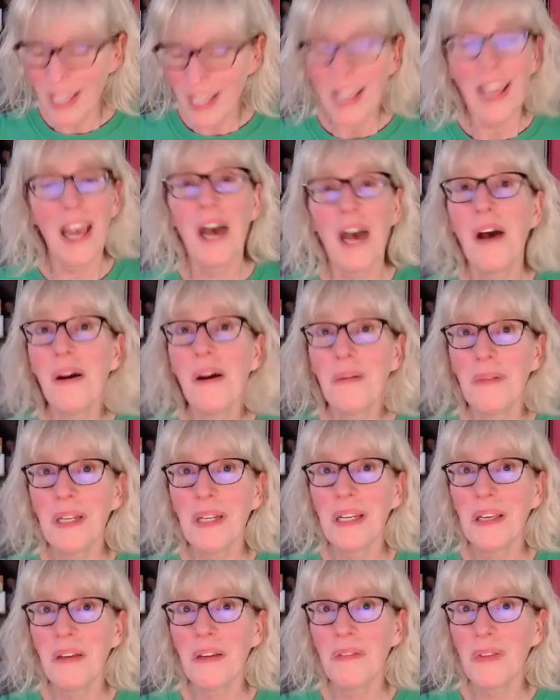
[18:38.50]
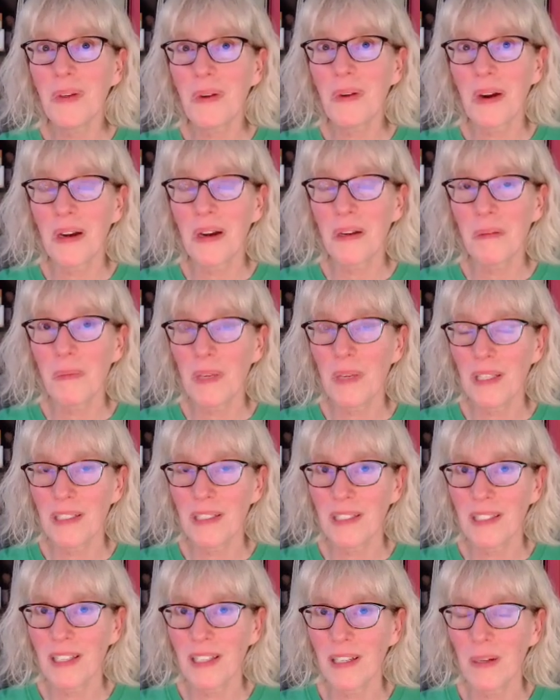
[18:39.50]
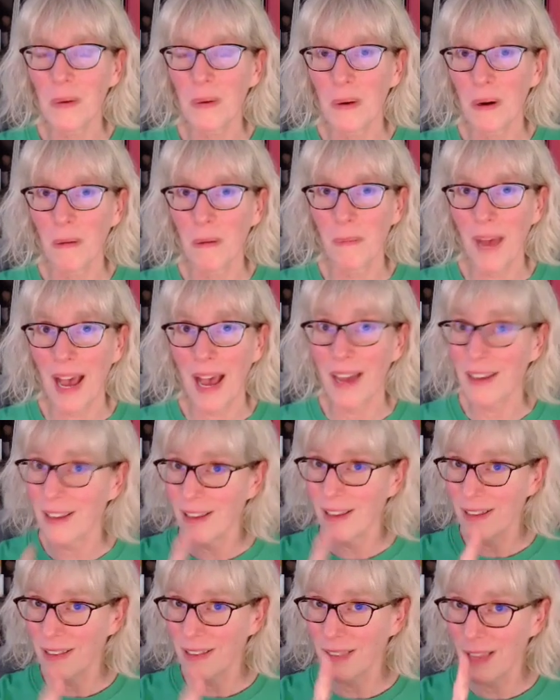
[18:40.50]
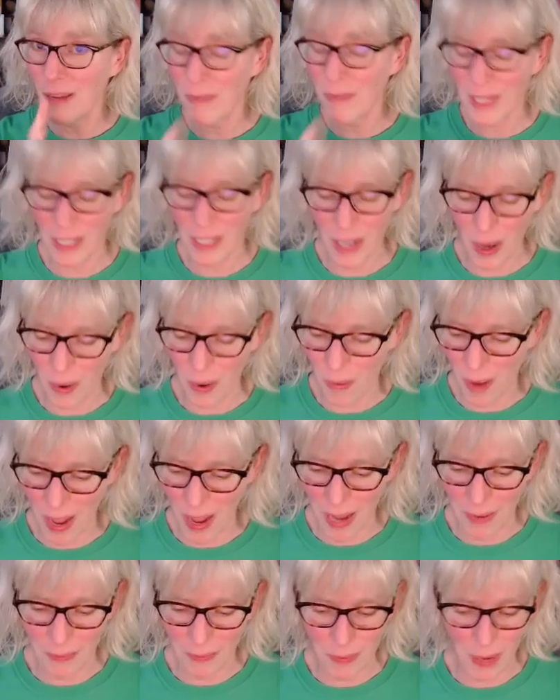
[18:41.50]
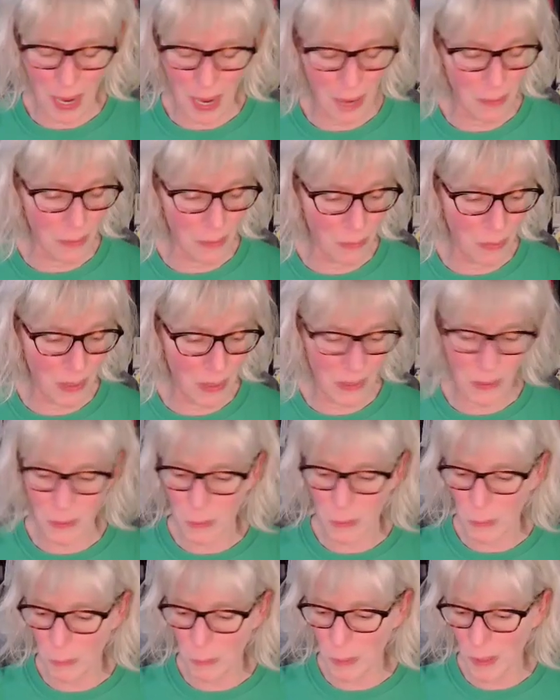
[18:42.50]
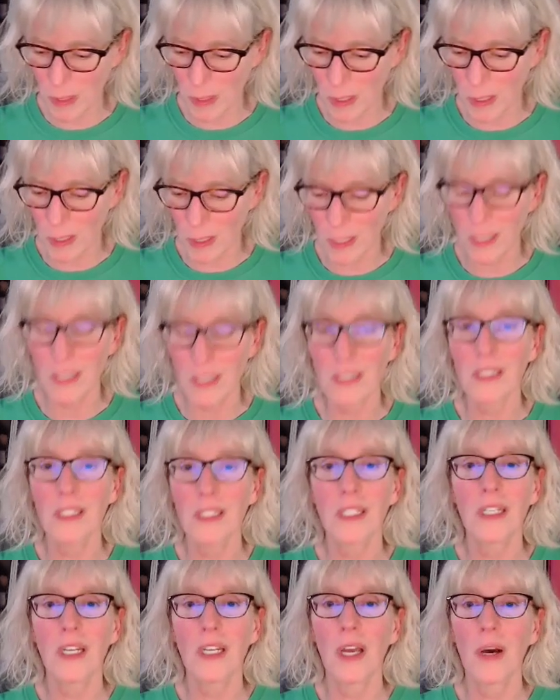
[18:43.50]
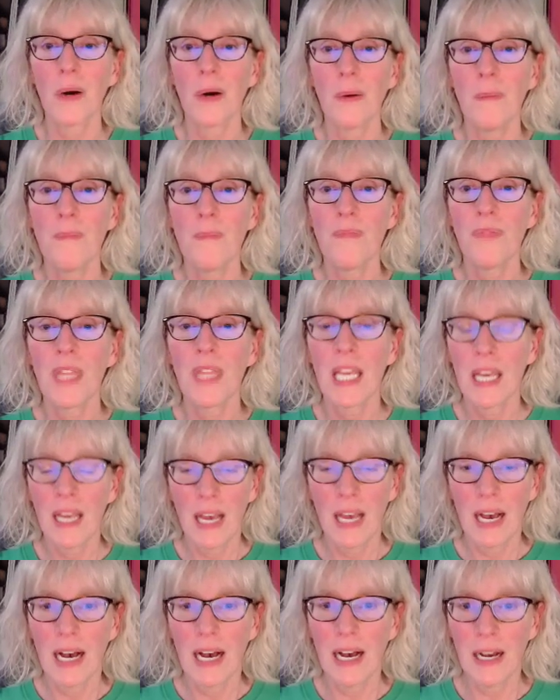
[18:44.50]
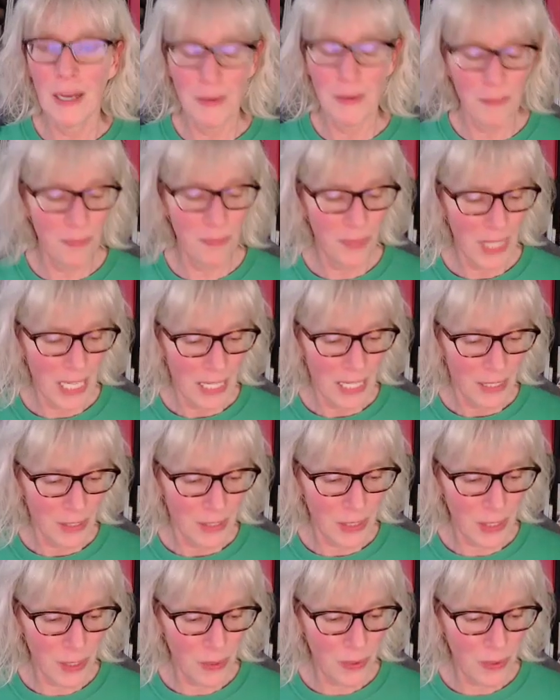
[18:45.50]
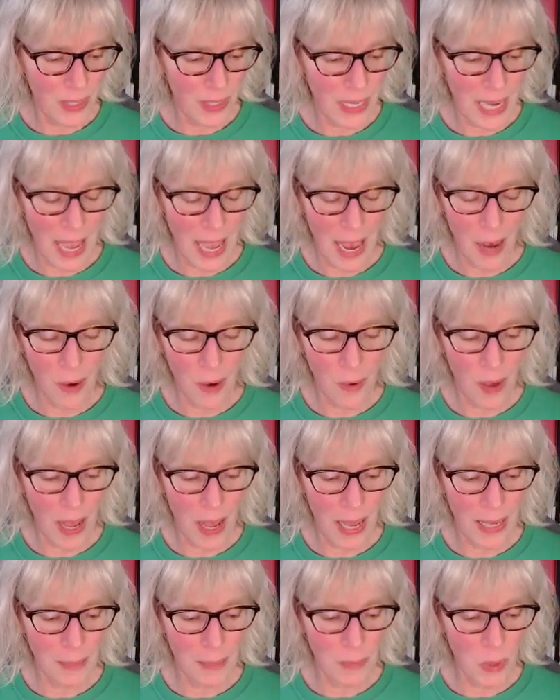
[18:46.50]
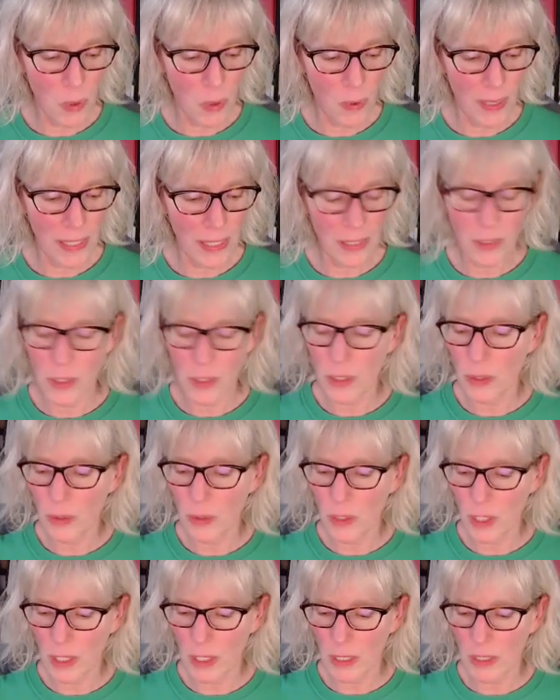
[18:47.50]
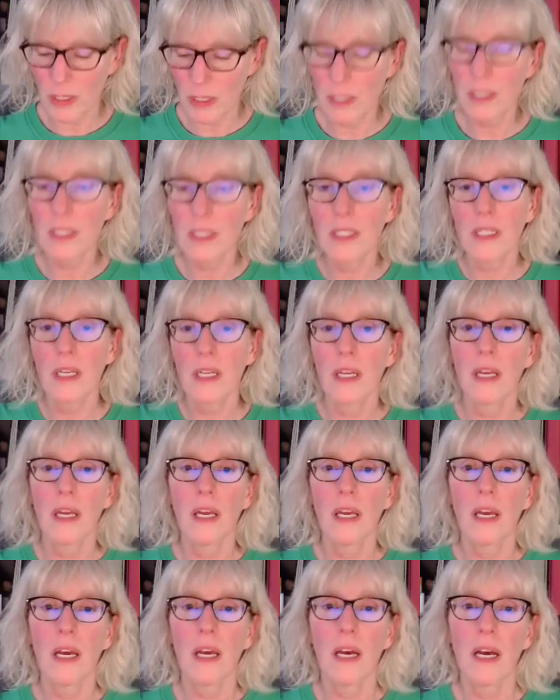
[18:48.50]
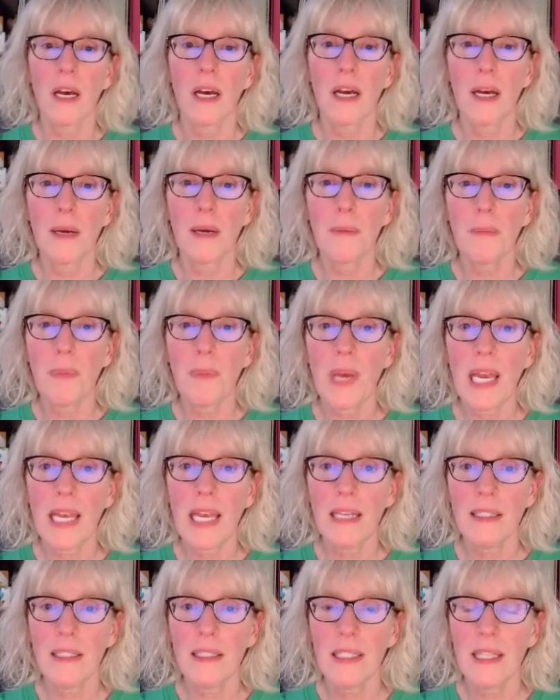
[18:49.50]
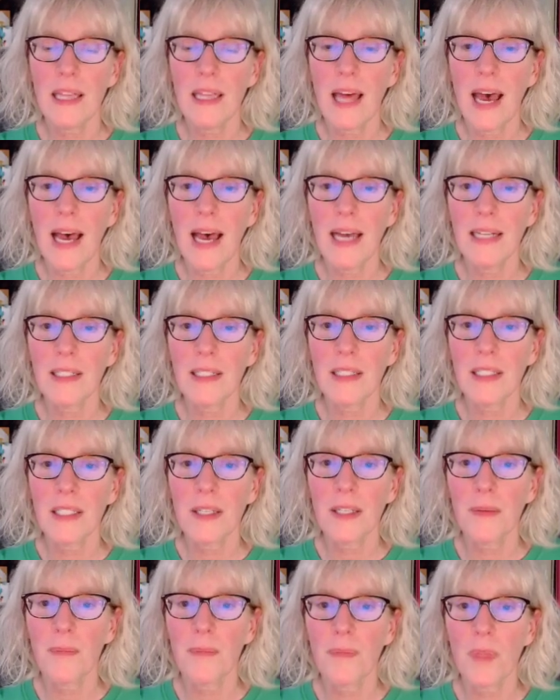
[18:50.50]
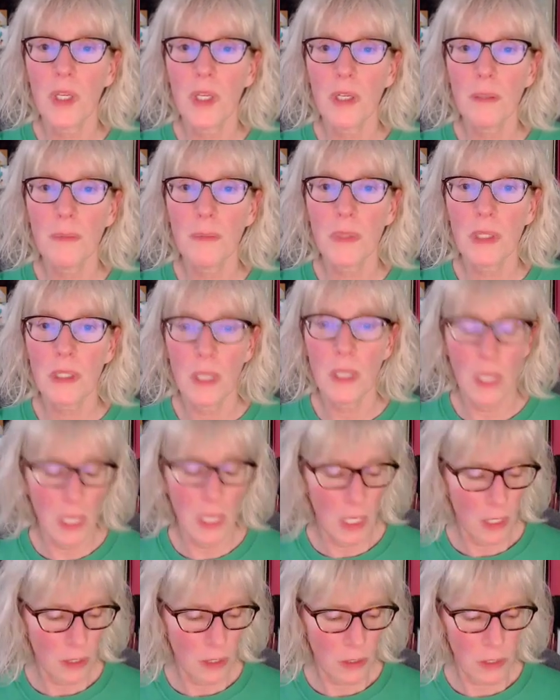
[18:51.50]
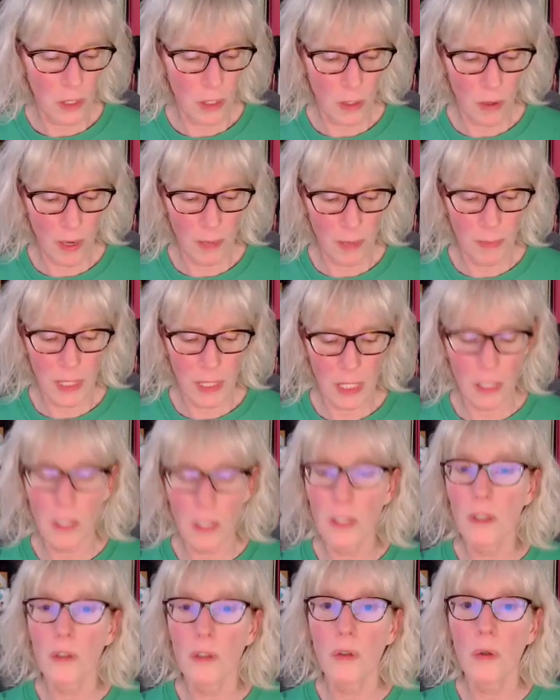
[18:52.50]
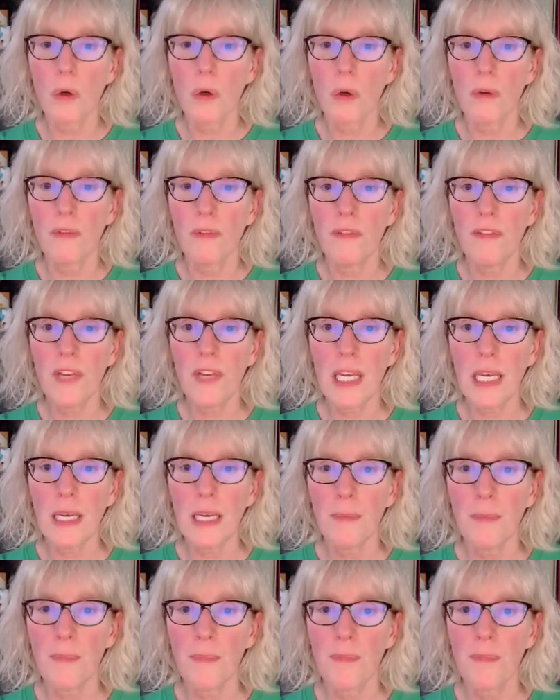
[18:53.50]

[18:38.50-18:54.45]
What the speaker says: how many of you are on a PC or a Mac? Let me know. I would be super curious to know. So now I'm going to just paste that. Oops. So I'm going to Control V.